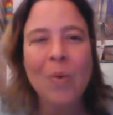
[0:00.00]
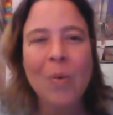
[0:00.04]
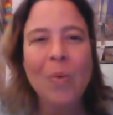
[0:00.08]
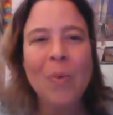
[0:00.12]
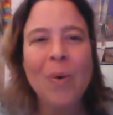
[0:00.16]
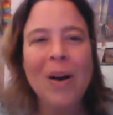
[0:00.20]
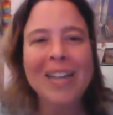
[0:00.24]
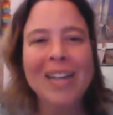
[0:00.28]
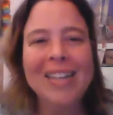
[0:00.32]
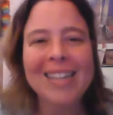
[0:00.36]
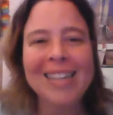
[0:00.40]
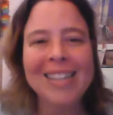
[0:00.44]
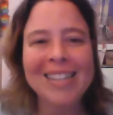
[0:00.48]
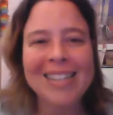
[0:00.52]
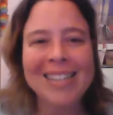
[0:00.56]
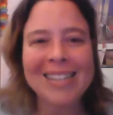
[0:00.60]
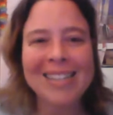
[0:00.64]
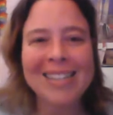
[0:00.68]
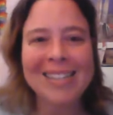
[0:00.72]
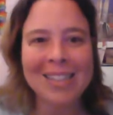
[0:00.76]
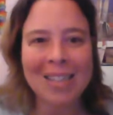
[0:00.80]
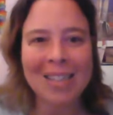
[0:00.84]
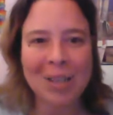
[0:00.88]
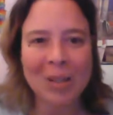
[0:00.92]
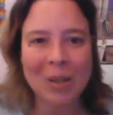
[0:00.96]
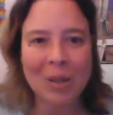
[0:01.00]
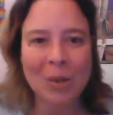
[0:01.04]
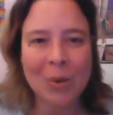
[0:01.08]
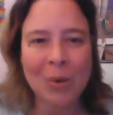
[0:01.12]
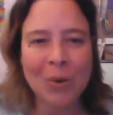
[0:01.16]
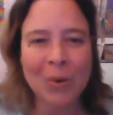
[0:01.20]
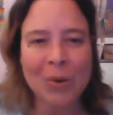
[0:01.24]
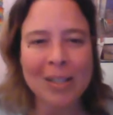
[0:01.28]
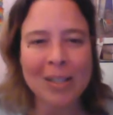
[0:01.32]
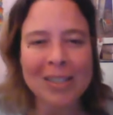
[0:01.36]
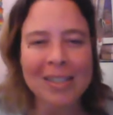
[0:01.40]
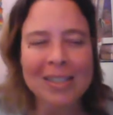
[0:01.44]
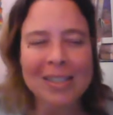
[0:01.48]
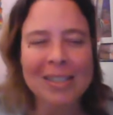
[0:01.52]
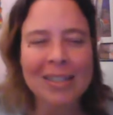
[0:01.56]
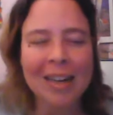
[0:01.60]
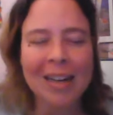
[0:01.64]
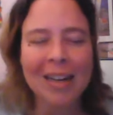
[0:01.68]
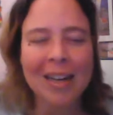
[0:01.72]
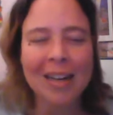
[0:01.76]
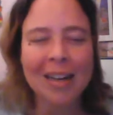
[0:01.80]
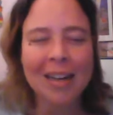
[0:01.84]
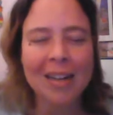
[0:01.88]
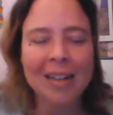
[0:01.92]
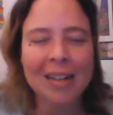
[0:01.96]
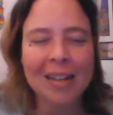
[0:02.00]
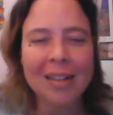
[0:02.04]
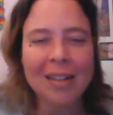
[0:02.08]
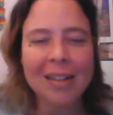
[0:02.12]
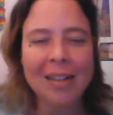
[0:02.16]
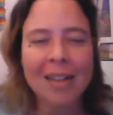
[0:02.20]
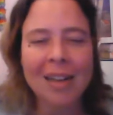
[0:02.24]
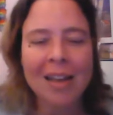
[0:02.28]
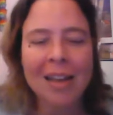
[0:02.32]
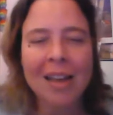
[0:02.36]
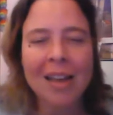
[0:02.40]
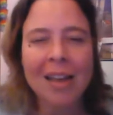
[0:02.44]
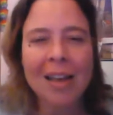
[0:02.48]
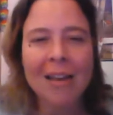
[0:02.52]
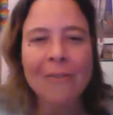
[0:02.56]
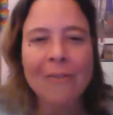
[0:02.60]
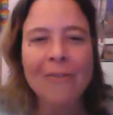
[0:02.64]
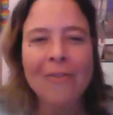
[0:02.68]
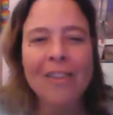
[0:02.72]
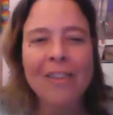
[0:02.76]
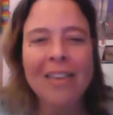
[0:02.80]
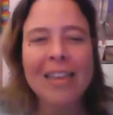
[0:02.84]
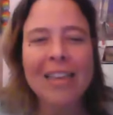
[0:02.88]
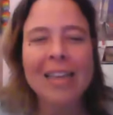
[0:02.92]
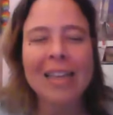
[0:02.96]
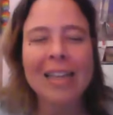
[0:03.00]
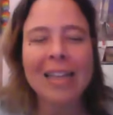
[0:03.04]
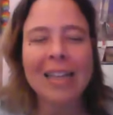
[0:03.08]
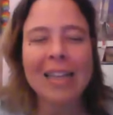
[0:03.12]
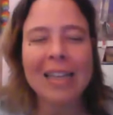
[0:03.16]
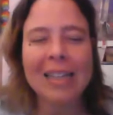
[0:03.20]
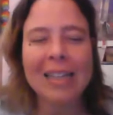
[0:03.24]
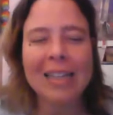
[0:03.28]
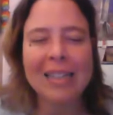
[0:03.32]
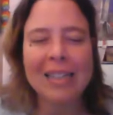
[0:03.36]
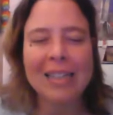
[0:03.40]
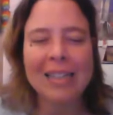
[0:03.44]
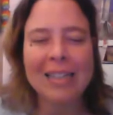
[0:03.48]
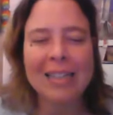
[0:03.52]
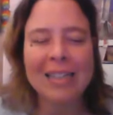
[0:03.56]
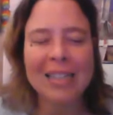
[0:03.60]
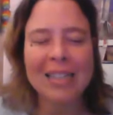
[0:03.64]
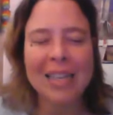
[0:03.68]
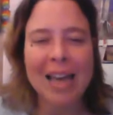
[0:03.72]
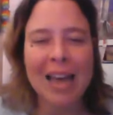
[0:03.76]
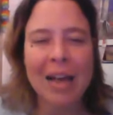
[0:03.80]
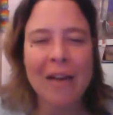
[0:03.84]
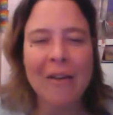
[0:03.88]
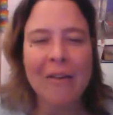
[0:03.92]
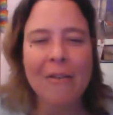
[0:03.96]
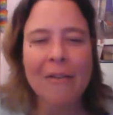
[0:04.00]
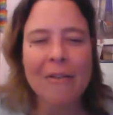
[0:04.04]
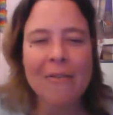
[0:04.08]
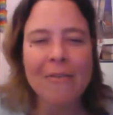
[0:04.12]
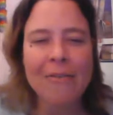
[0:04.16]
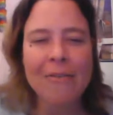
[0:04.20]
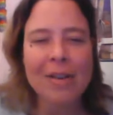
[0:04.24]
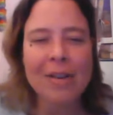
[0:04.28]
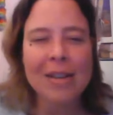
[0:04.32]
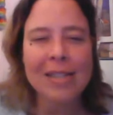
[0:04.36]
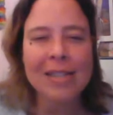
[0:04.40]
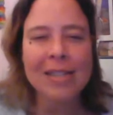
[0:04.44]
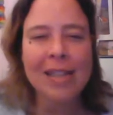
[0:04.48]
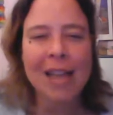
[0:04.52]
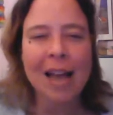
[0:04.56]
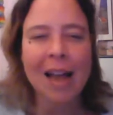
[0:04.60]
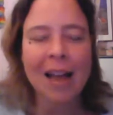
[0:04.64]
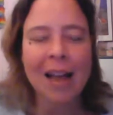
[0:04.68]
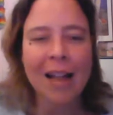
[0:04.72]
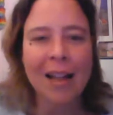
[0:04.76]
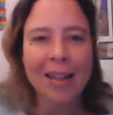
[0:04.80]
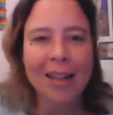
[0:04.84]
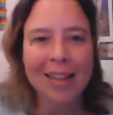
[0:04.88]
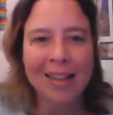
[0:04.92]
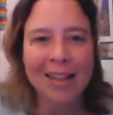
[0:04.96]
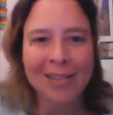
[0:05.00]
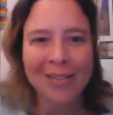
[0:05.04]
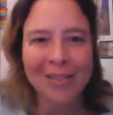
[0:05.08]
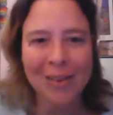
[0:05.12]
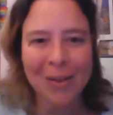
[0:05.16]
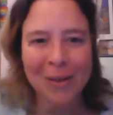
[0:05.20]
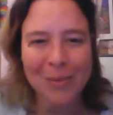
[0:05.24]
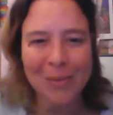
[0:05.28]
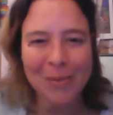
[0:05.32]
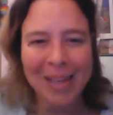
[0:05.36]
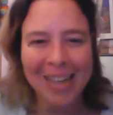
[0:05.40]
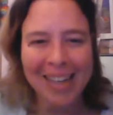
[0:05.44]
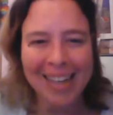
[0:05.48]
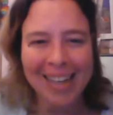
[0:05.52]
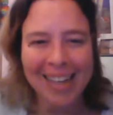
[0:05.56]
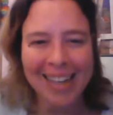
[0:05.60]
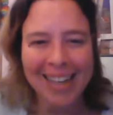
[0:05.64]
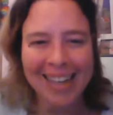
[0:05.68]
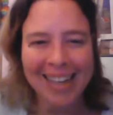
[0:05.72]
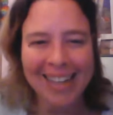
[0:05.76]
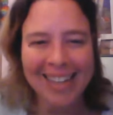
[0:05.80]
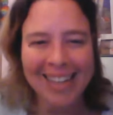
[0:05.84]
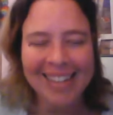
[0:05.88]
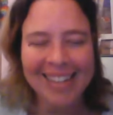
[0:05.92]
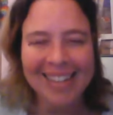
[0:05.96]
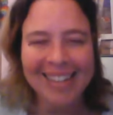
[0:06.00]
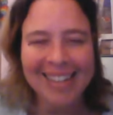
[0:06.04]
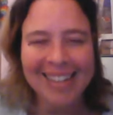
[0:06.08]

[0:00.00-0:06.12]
What is your desire? Feel it into every cell of your being